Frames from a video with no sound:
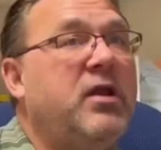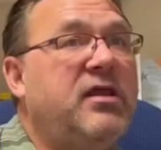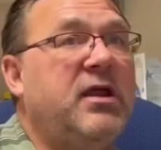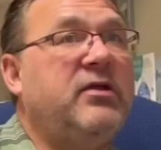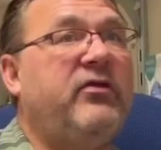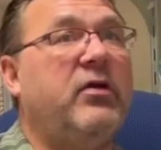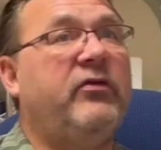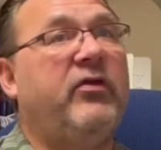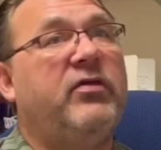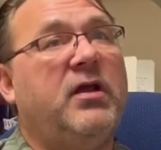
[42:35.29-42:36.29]
thing
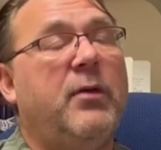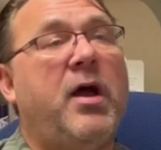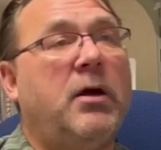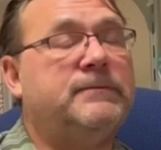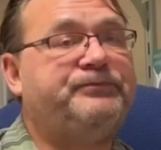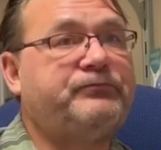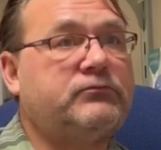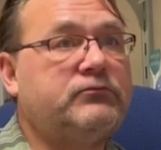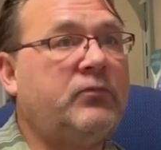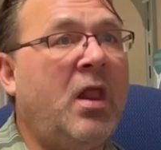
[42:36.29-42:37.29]
to think about.
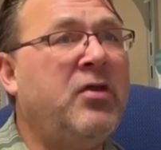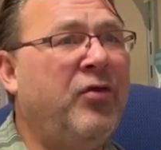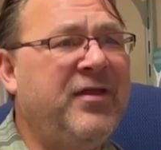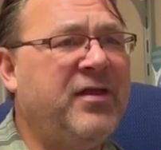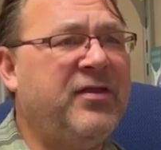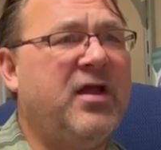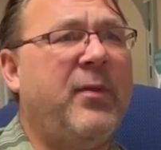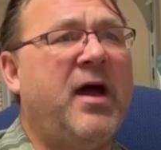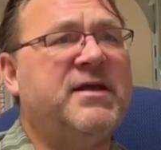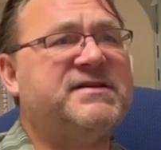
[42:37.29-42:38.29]
Another thing to think
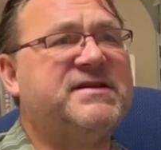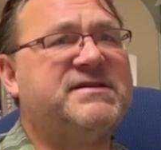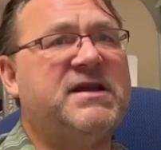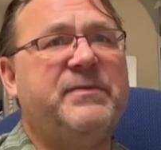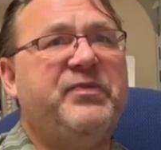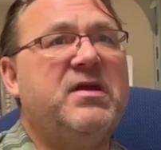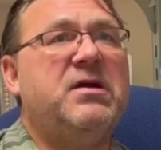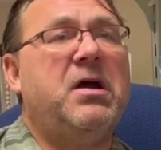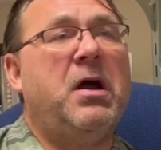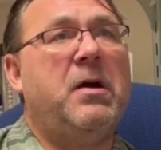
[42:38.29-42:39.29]
about is that
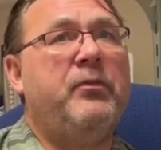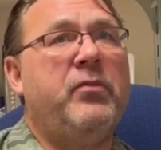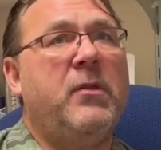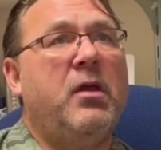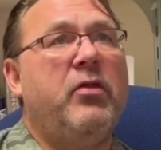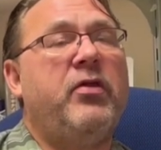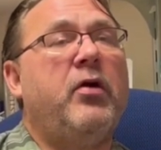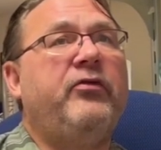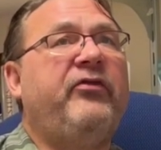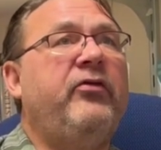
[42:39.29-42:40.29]

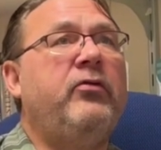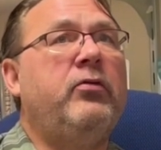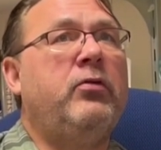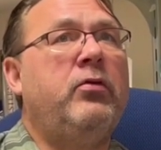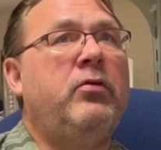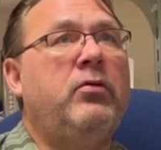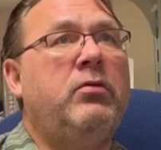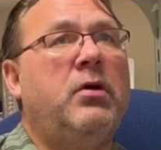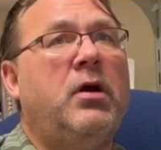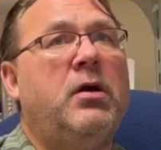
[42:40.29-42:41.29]
those
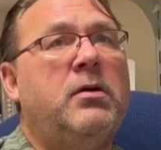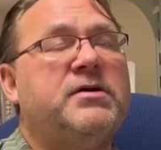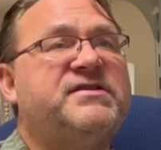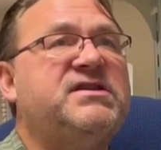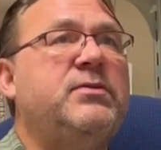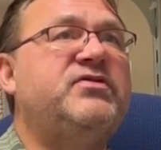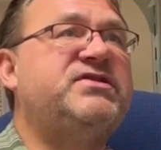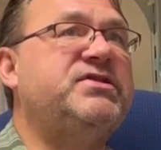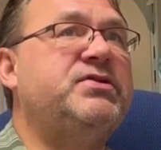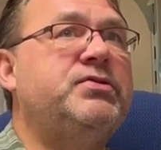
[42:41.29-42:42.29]
who seem
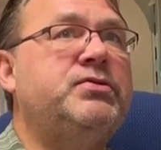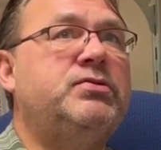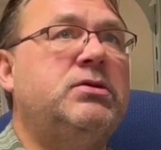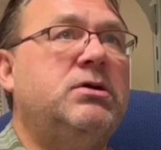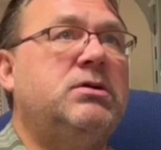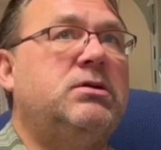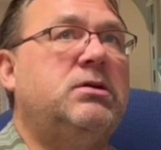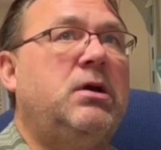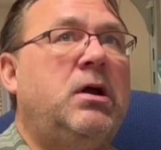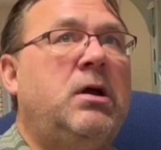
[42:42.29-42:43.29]
to
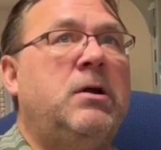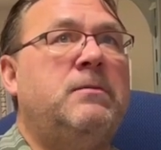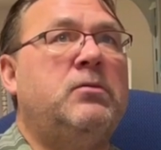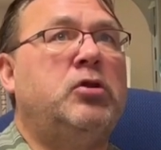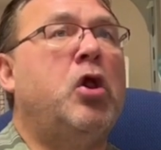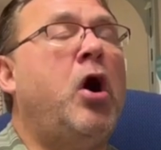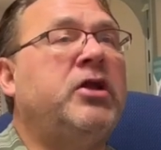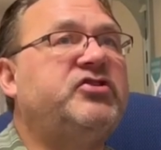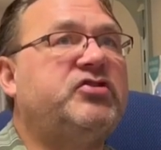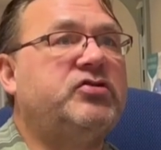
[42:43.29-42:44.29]

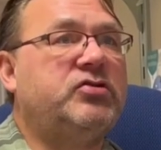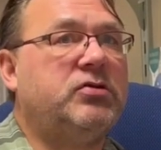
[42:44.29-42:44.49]
launch